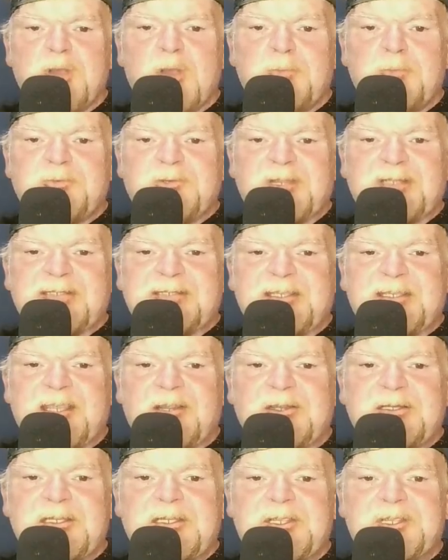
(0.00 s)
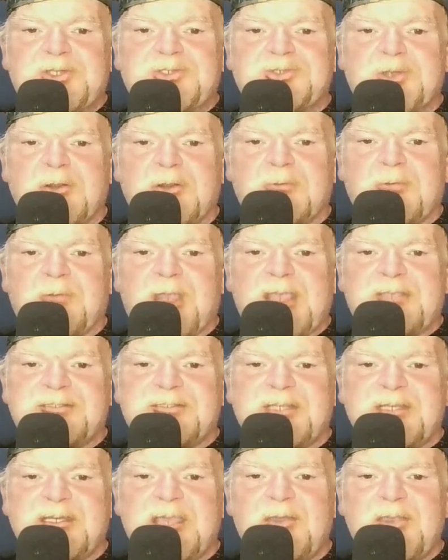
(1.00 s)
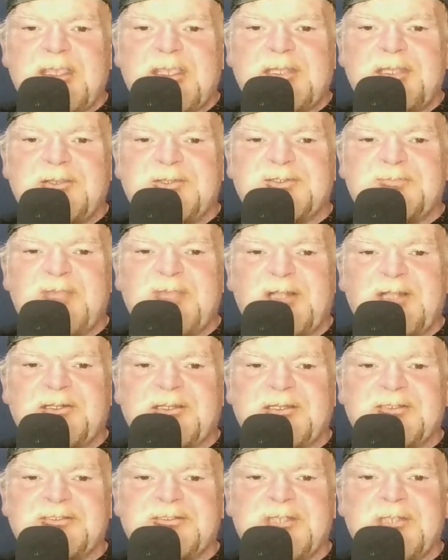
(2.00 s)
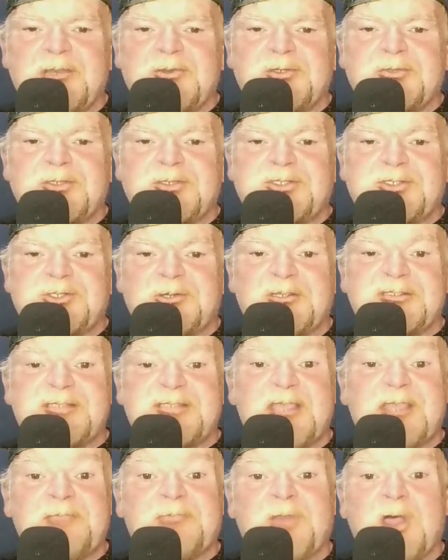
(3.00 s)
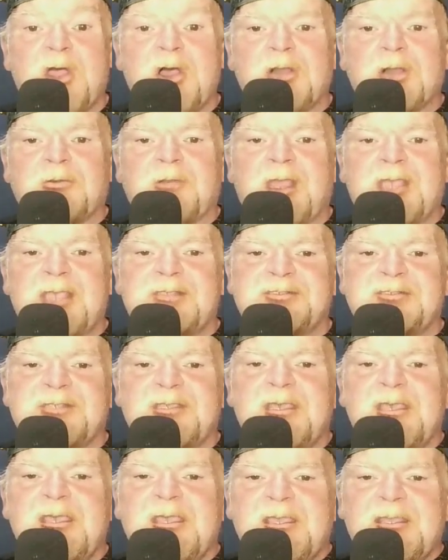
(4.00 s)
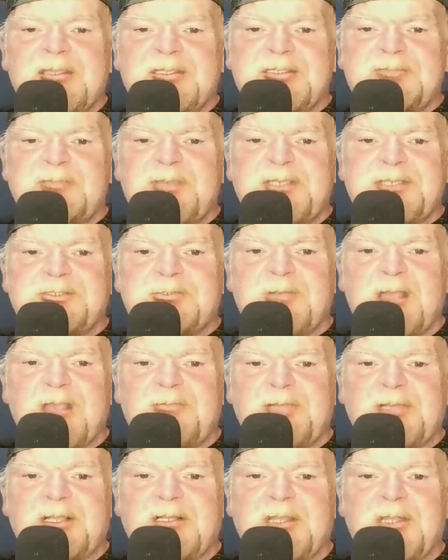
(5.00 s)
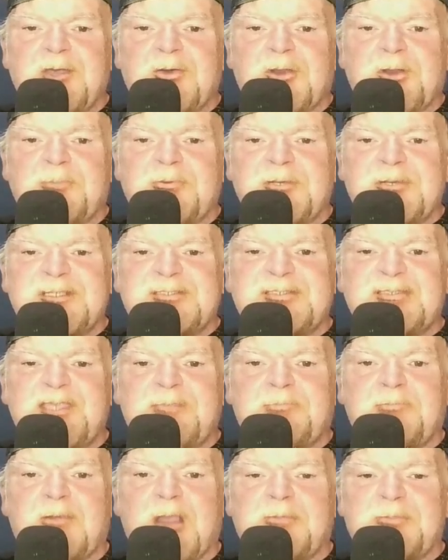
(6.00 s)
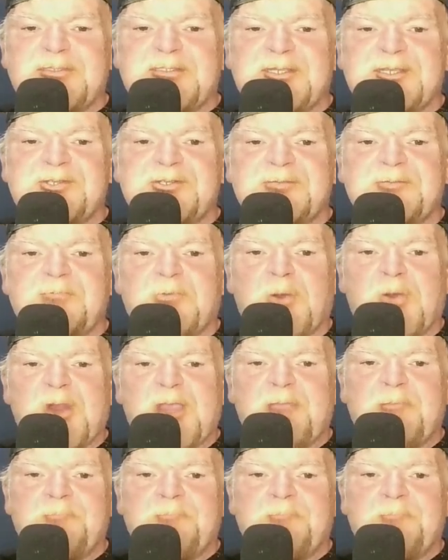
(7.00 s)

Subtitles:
Trick to guarantee a short rest, and now he can use Meld into Stone to ensure a safe long rest. This makes traveling alone a pretty safe proposition for him.